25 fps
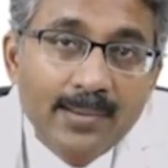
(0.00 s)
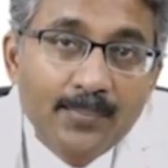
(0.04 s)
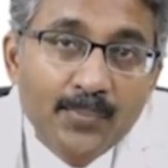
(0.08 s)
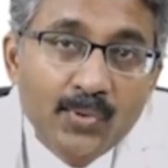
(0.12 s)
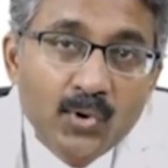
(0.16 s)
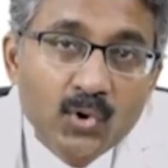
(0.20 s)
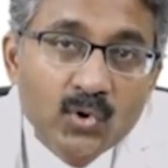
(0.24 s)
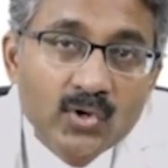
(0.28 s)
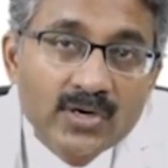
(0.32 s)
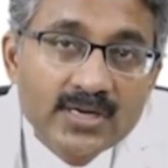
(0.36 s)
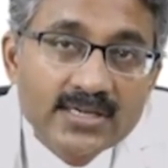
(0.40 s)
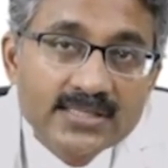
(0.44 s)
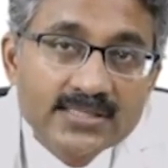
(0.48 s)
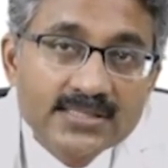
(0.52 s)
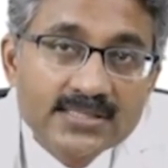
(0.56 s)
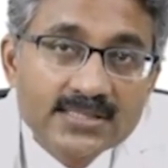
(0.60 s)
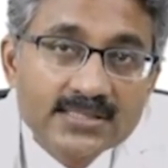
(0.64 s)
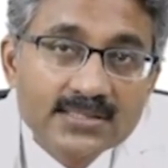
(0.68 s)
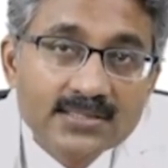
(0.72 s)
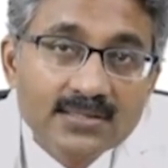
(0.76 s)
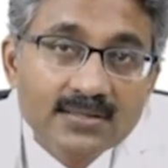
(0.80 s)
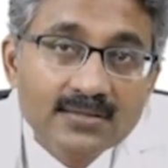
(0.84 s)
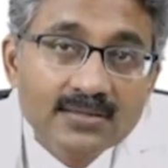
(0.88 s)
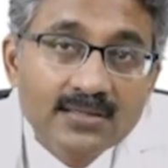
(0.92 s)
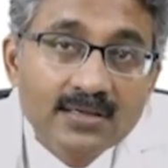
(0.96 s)

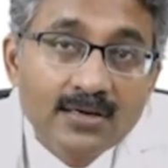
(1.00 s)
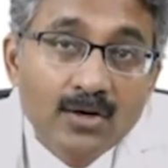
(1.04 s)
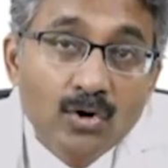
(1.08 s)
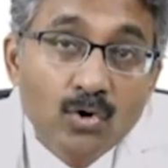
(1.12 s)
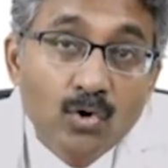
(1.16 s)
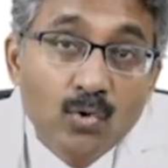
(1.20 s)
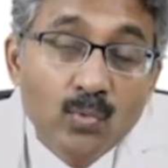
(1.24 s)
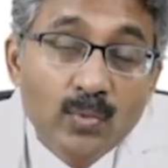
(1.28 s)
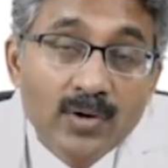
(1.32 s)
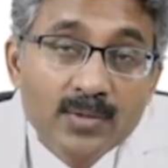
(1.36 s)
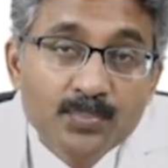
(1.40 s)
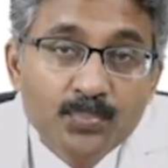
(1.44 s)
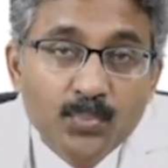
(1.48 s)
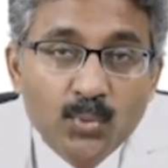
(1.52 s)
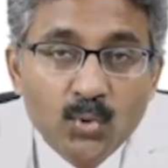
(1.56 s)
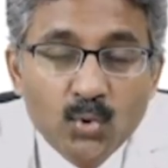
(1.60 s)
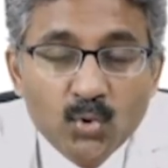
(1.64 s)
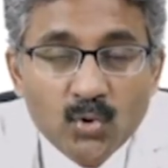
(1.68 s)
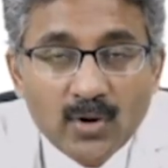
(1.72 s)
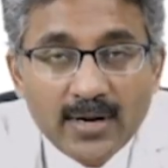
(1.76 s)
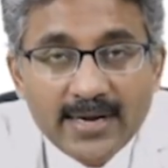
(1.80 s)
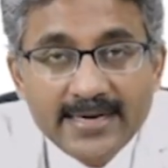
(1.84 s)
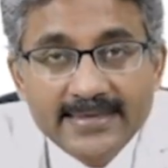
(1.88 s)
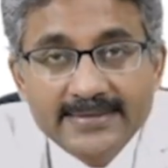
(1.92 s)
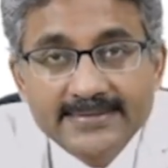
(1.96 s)
mucus, the lower one
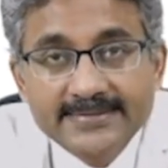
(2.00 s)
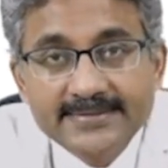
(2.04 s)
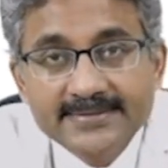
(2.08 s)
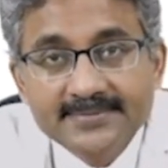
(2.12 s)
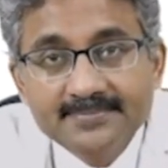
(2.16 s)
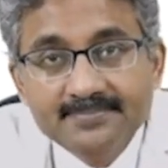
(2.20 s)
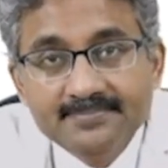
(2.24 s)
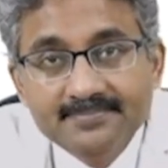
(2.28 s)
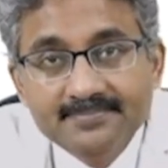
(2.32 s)
purulent.